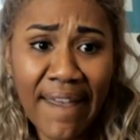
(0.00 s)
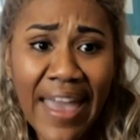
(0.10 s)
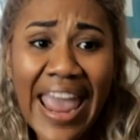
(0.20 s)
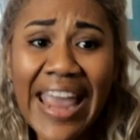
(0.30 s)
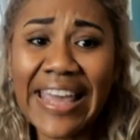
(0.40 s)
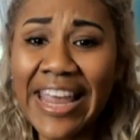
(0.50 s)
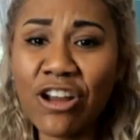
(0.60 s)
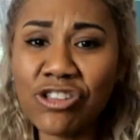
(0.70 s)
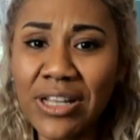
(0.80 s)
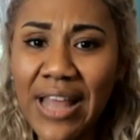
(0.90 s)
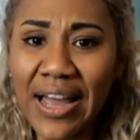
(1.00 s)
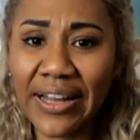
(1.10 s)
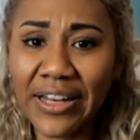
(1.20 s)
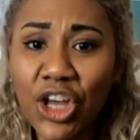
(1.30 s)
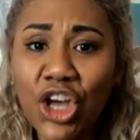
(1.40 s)
And here's the
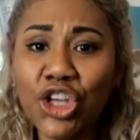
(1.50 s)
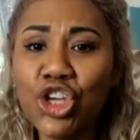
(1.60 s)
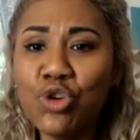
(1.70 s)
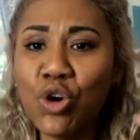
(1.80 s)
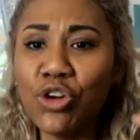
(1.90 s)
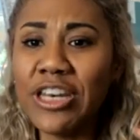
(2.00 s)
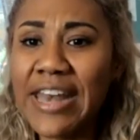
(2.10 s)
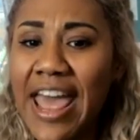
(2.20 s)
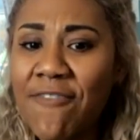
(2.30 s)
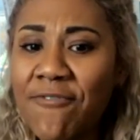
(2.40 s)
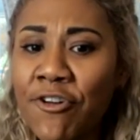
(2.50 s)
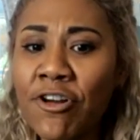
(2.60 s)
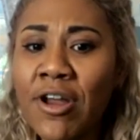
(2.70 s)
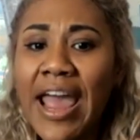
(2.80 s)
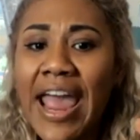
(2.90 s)
line. You will
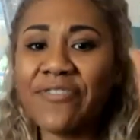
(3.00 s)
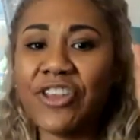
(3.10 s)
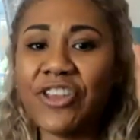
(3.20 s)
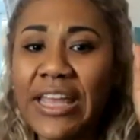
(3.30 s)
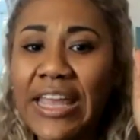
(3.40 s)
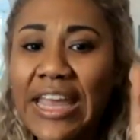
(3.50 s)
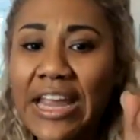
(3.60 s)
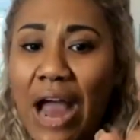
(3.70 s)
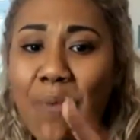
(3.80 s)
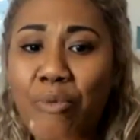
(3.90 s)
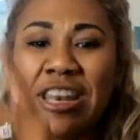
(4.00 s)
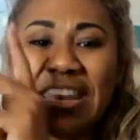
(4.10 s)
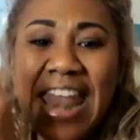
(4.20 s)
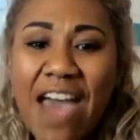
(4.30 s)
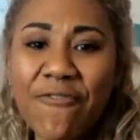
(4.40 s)
never have to I will
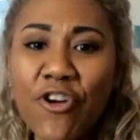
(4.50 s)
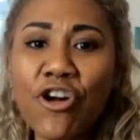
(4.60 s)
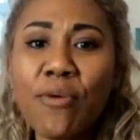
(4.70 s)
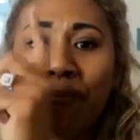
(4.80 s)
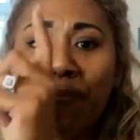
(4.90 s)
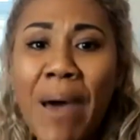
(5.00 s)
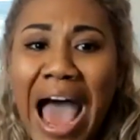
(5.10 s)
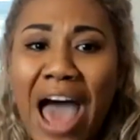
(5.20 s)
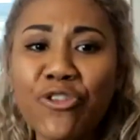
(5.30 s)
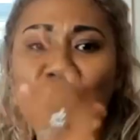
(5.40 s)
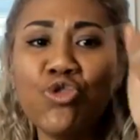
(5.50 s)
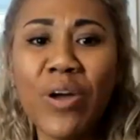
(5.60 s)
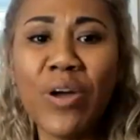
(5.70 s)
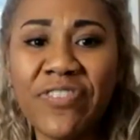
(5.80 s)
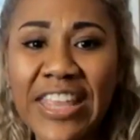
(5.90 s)
never bother you
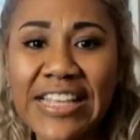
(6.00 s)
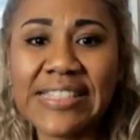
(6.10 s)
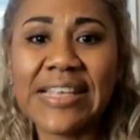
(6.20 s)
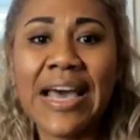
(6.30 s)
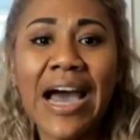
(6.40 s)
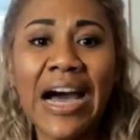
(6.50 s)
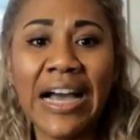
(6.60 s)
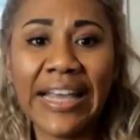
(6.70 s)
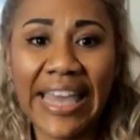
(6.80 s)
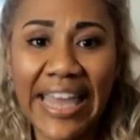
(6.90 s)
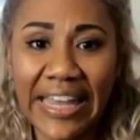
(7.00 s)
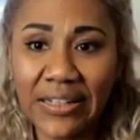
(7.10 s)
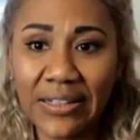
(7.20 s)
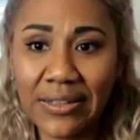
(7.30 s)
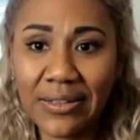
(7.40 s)
with this again.
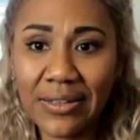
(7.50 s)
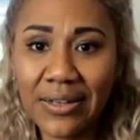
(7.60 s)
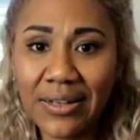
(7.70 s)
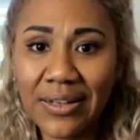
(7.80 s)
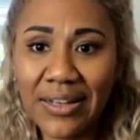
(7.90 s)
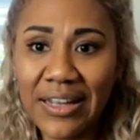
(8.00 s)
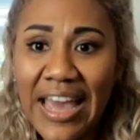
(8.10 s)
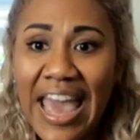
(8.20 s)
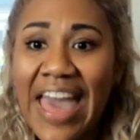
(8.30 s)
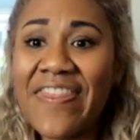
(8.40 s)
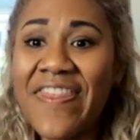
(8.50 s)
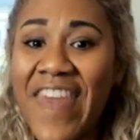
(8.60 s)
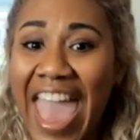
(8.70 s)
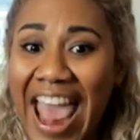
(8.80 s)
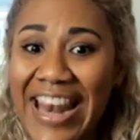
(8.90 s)

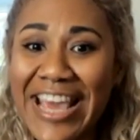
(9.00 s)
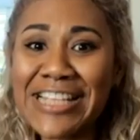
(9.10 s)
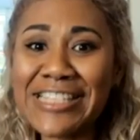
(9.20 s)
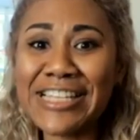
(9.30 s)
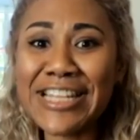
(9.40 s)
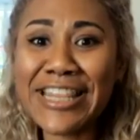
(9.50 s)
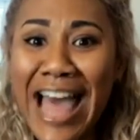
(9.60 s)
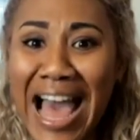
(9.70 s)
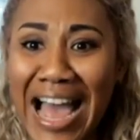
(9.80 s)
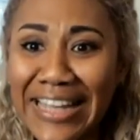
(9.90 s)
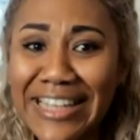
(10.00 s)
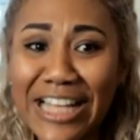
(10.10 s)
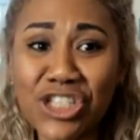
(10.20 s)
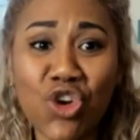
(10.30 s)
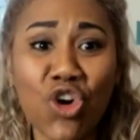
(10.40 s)
That is the line
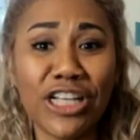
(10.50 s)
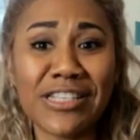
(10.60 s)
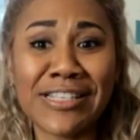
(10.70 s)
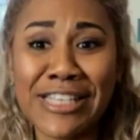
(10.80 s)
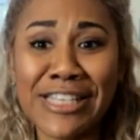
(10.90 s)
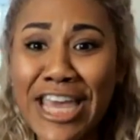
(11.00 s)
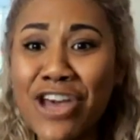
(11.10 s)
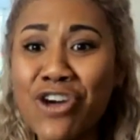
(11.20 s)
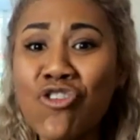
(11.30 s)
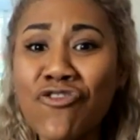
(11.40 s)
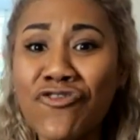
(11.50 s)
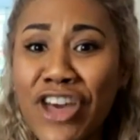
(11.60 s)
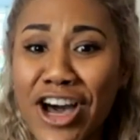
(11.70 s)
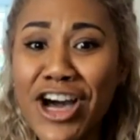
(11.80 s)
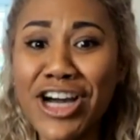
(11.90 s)
that's going to seal
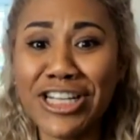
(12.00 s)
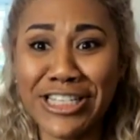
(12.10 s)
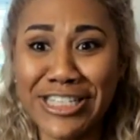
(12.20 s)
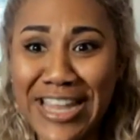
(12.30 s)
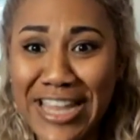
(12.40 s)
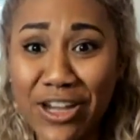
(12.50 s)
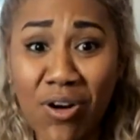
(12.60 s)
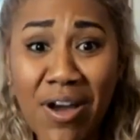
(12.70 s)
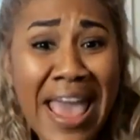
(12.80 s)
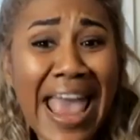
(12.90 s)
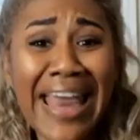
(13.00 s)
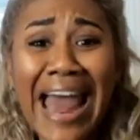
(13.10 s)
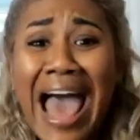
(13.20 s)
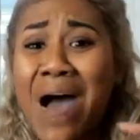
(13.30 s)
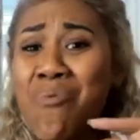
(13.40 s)
the deal. And
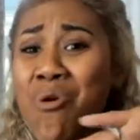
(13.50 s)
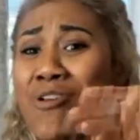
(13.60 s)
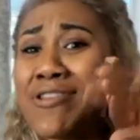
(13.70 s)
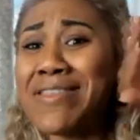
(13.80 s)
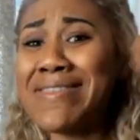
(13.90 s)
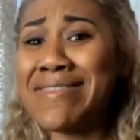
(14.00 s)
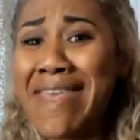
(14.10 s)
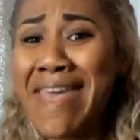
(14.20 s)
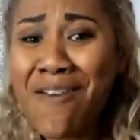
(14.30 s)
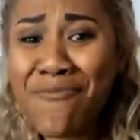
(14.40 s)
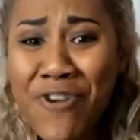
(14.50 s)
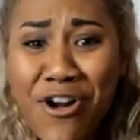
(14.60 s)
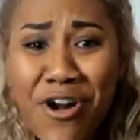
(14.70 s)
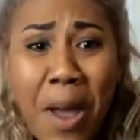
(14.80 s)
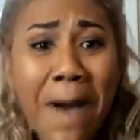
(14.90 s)
I will
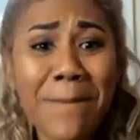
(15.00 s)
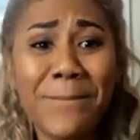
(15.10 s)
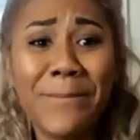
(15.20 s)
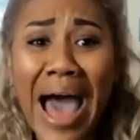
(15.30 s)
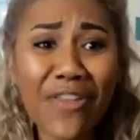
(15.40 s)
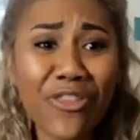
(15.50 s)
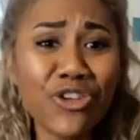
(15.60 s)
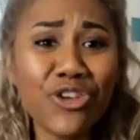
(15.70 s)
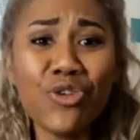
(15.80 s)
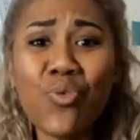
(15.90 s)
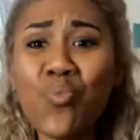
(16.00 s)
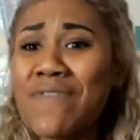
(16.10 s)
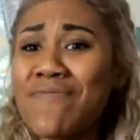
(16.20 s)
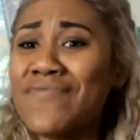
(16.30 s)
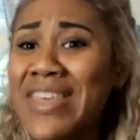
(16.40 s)
never bother you
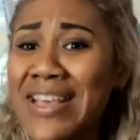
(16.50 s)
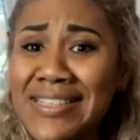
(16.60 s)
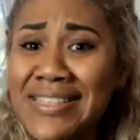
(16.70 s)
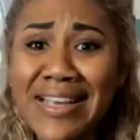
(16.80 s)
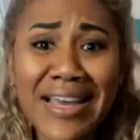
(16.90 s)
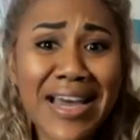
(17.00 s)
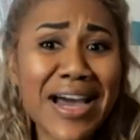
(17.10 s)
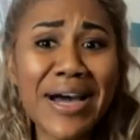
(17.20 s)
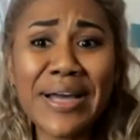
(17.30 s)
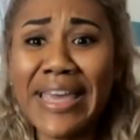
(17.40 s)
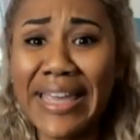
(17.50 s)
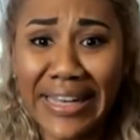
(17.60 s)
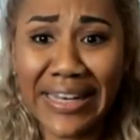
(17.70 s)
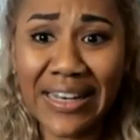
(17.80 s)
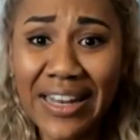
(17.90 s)
with this
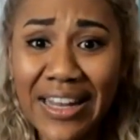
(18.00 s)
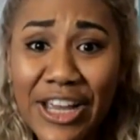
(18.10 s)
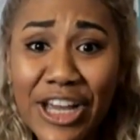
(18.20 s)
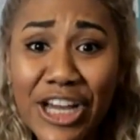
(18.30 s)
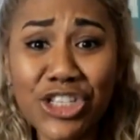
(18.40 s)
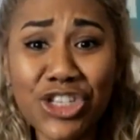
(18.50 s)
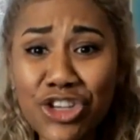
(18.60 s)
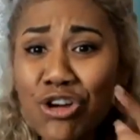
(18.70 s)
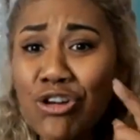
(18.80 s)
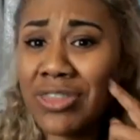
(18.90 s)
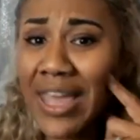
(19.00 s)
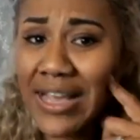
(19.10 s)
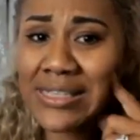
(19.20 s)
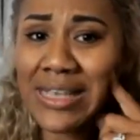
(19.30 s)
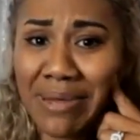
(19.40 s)
again. Do you think
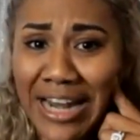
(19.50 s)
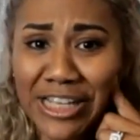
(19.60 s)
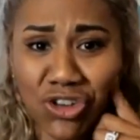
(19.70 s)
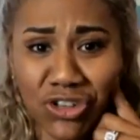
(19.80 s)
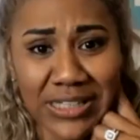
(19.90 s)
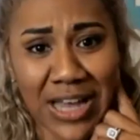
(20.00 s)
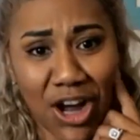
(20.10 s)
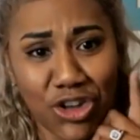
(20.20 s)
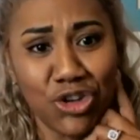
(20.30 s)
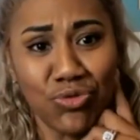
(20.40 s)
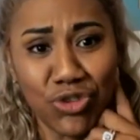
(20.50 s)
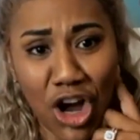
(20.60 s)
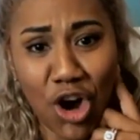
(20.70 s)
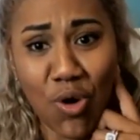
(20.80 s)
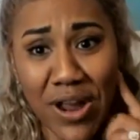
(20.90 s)
somebody's going to tell you
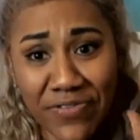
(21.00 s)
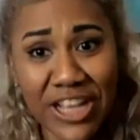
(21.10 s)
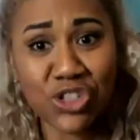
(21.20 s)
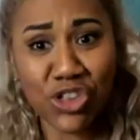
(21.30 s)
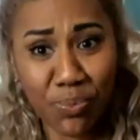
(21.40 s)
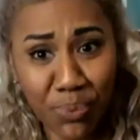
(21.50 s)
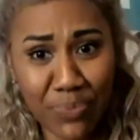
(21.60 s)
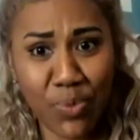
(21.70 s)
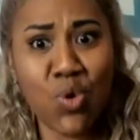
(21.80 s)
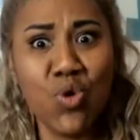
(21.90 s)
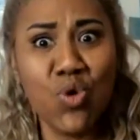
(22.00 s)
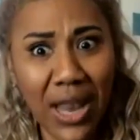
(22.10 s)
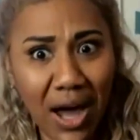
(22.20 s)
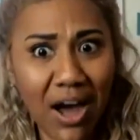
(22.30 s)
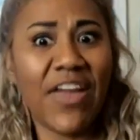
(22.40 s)
no if these are the people who
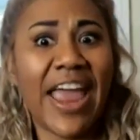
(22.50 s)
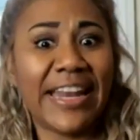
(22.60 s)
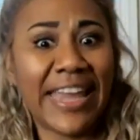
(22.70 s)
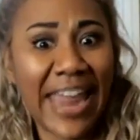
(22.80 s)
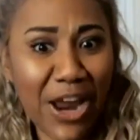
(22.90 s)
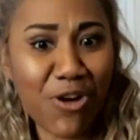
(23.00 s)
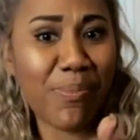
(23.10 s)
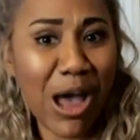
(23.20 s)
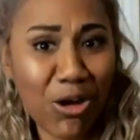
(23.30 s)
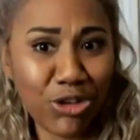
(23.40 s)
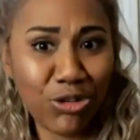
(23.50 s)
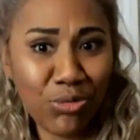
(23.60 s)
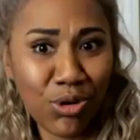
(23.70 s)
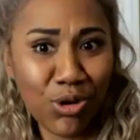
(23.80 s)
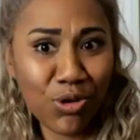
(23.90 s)
love and care about you?
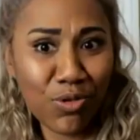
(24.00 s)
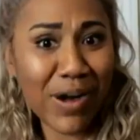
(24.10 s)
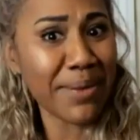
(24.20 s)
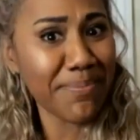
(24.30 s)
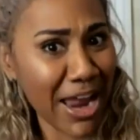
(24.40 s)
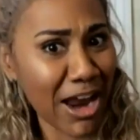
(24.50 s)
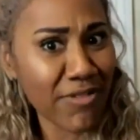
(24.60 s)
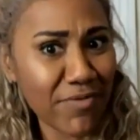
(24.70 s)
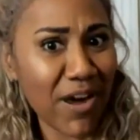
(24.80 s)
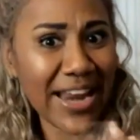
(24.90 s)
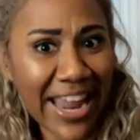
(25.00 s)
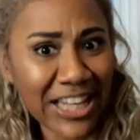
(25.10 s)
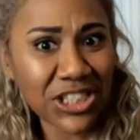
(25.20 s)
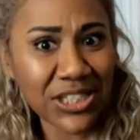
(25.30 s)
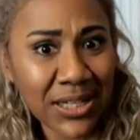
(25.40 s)
Right, Mary? Right,
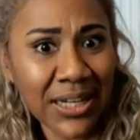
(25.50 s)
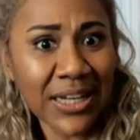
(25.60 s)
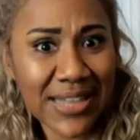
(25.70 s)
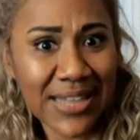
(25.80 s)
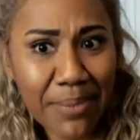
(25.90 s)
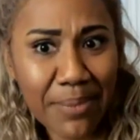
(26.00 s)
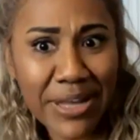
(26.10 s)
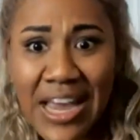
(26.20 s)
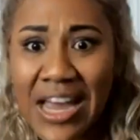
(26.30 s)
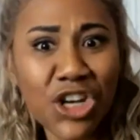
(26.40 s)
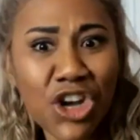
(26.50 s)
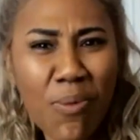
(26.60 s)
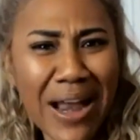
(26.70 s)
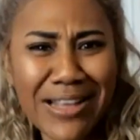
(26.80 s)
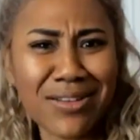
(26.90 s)
Angela? Thomas?
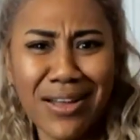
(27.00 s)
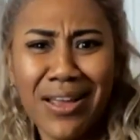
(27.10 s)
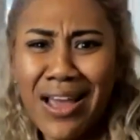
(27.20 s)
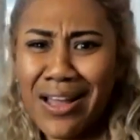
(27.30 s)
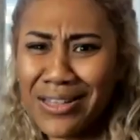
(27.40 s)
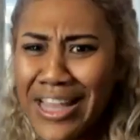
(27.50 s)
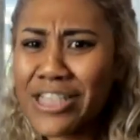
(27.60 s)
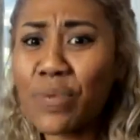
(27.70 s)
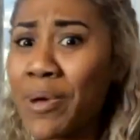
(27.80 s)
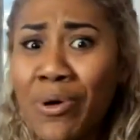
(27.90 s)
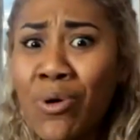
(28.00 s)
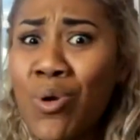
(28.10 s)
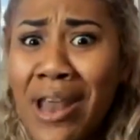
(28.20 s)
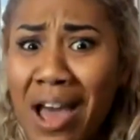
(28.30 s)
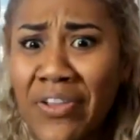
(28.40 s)
Nobody's going to. These are people who
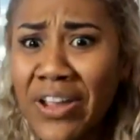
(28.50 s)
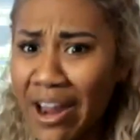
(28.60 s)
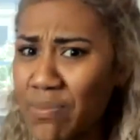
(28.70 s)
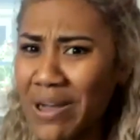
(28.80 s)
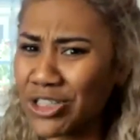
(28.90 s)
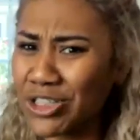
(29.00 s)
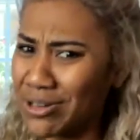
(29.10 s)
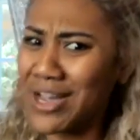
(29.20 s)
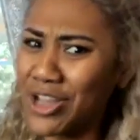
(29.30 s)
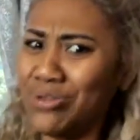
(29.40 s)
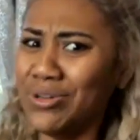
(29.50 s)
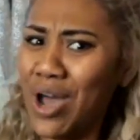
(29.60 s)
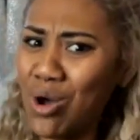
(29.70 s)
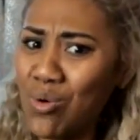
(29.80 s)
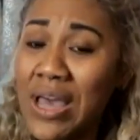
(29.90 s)
love and care about you. They're going to tell you no.
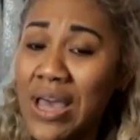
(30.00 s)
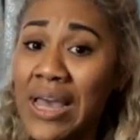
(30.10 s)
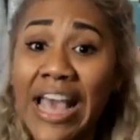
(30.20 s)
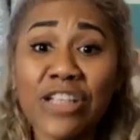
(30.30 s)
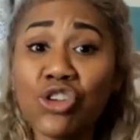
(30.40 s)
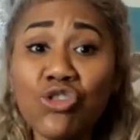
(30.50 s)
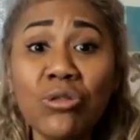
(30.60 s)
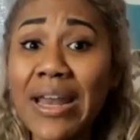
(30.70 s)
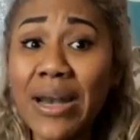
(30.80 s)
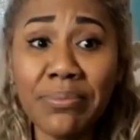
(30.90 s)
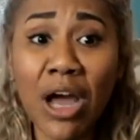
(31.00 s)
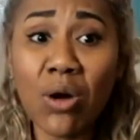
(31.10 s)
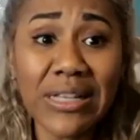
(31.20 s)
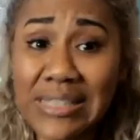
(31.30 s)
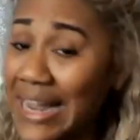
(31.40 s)
And so you let them know,
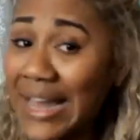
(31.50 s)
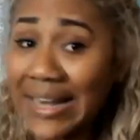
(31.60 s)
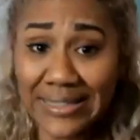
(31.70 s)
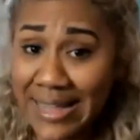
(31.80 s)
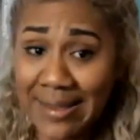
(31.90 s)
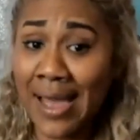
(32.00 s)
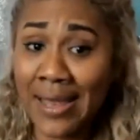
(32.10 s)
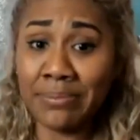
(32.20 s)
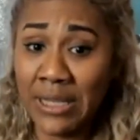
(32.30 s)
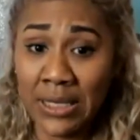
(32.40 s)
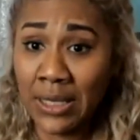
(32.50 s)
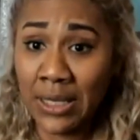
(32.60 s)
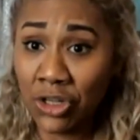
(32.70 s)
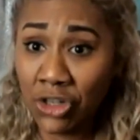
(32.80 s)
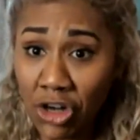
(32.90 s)
listen, I got a deadline to meet.
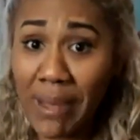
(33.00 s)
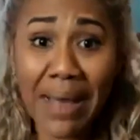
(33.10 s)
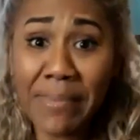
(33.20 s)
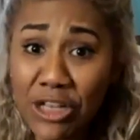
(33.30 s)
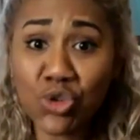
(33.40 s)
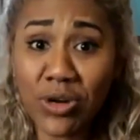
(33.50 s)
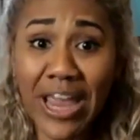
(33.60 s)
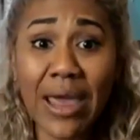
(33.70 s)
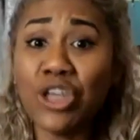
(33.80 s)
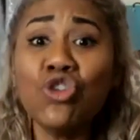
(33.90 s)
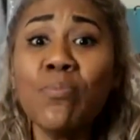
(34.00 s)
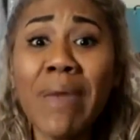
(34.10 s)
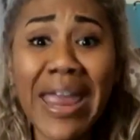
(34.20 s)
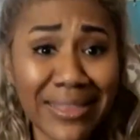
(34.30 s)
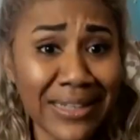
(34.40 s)
My mentor gave you
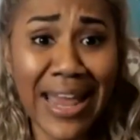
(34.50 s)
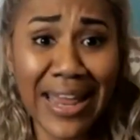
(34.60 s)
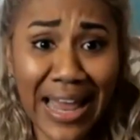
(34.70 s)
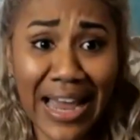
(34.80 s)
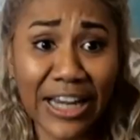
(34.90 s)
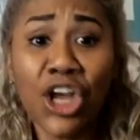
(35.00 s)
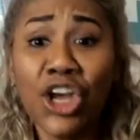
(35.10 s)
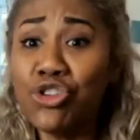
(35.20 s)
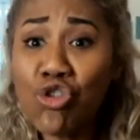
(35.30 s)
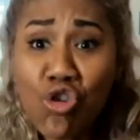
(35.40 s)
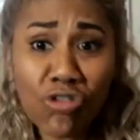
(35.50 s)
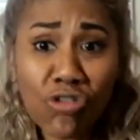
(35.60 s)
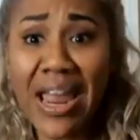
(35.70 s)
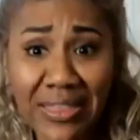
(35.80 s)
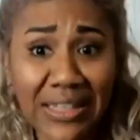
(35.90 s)
make the deadline. You
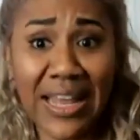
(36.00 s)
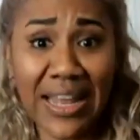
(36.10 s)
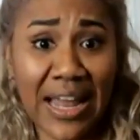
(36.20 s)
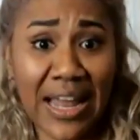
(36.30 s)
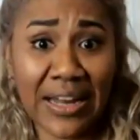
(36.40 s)
create the deadline.